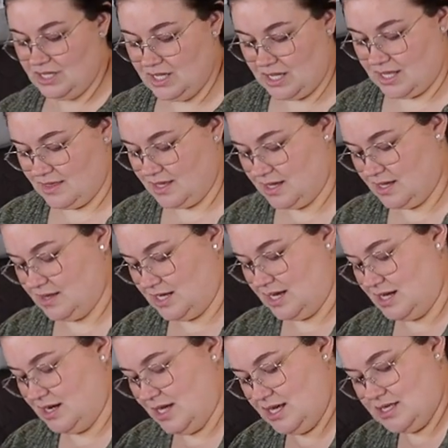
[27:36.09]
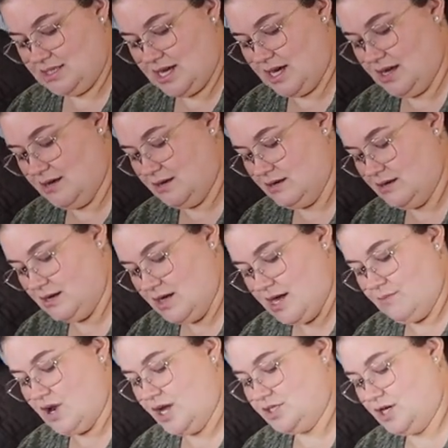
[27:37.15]
And then a Nike set.
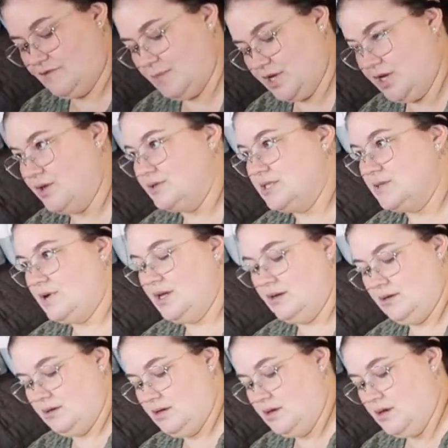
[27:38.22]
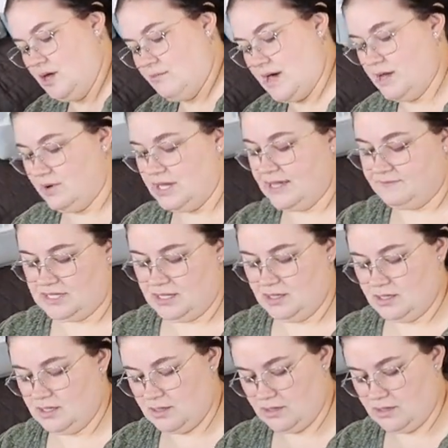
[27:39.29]
I'm not sure if I'm going to use this one. Might regift it.